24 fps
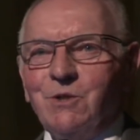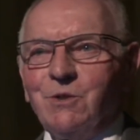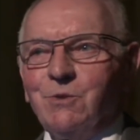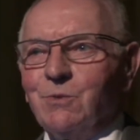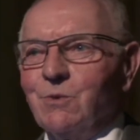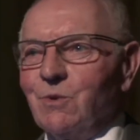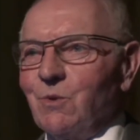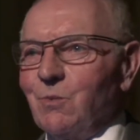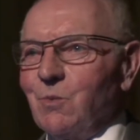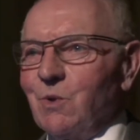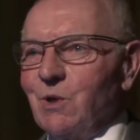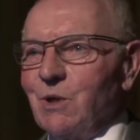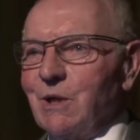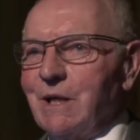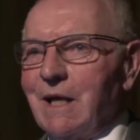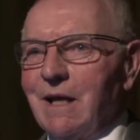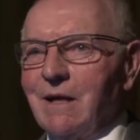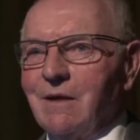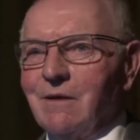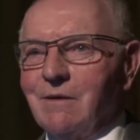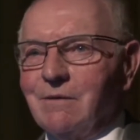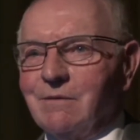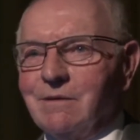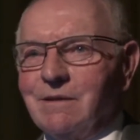you will work
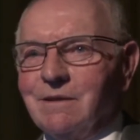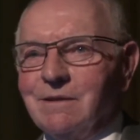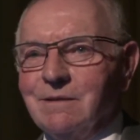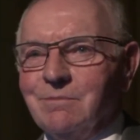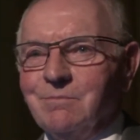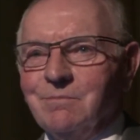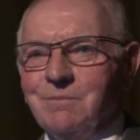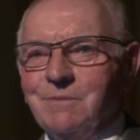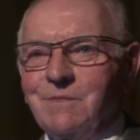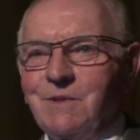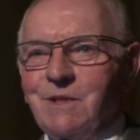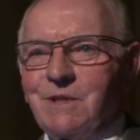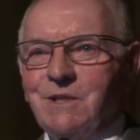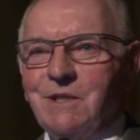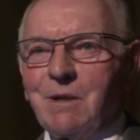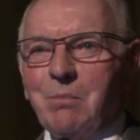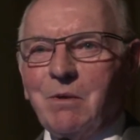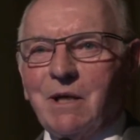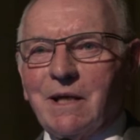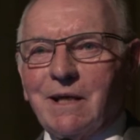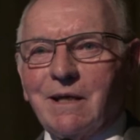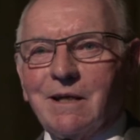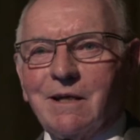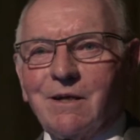out the
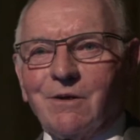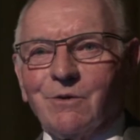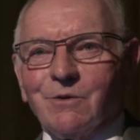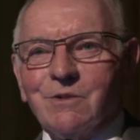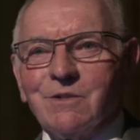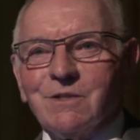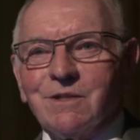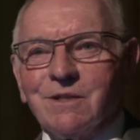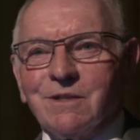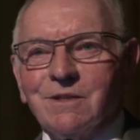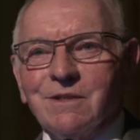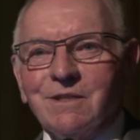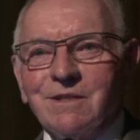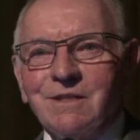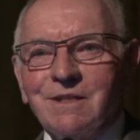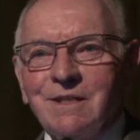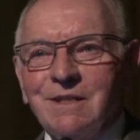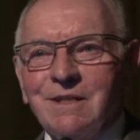doubling constant.